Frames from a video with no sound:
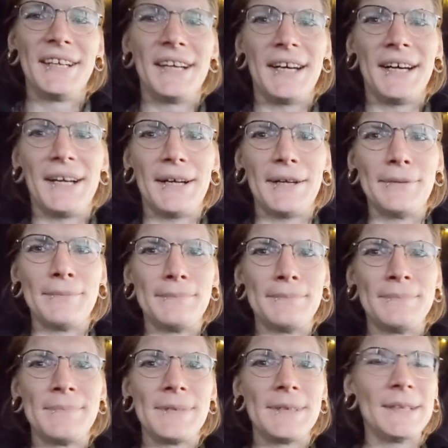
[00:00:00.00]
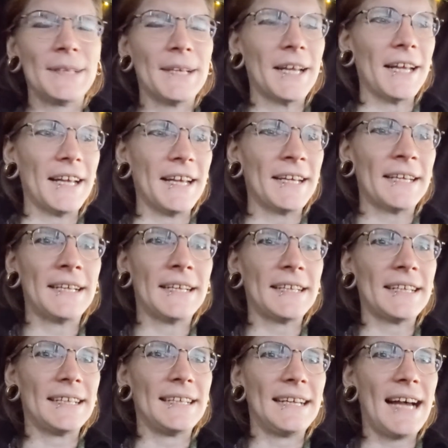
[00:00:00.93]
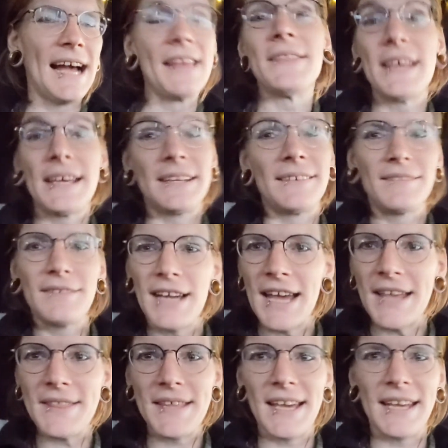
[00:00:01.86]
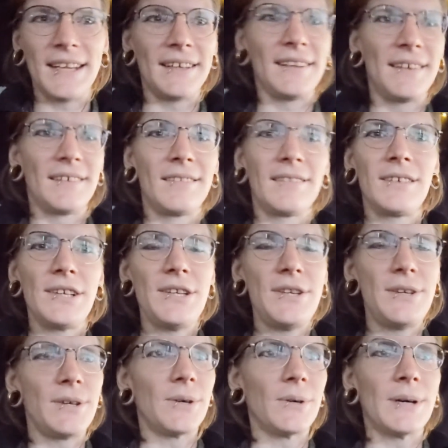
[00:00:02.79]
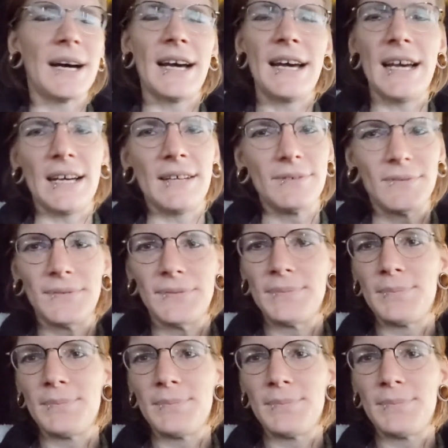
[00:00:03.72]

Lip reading: um and then I have